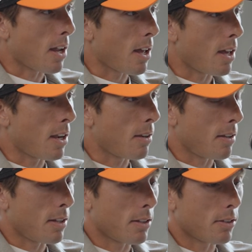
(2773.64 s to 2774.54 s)
that,
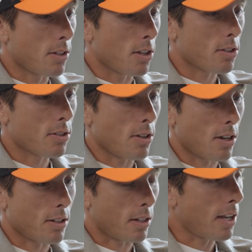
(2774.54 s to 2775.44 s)
and it does
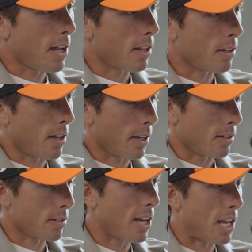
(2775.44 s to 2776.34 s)
suck to
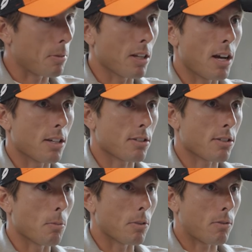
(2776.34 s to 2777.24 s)
cannibalize
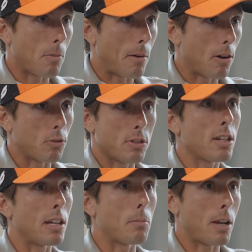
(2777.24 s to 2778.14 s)
someone from my own
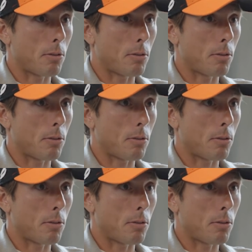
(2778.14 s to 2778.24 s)
team,